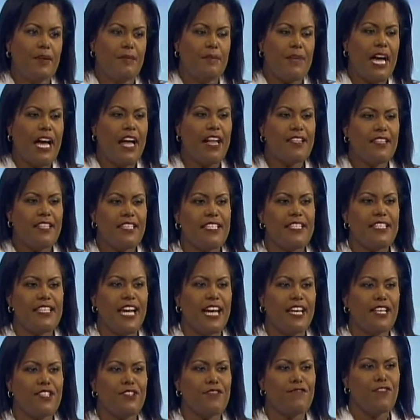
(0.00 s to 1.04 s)
healthy
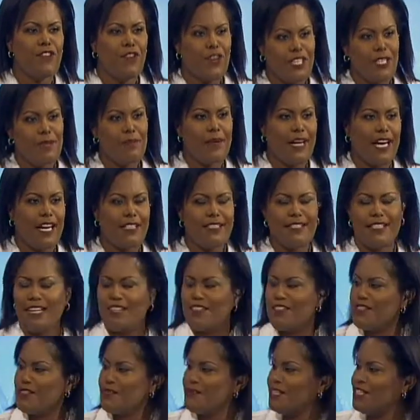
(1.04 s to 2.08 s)
snacks for the packs.
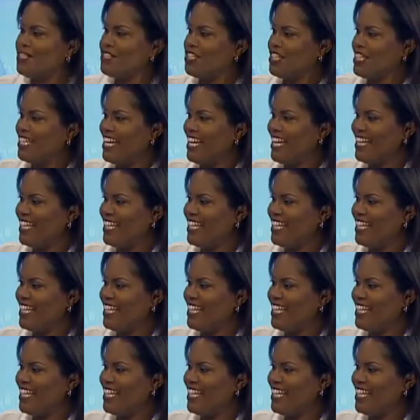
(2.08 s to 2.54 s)
Thank you so much, Janelle.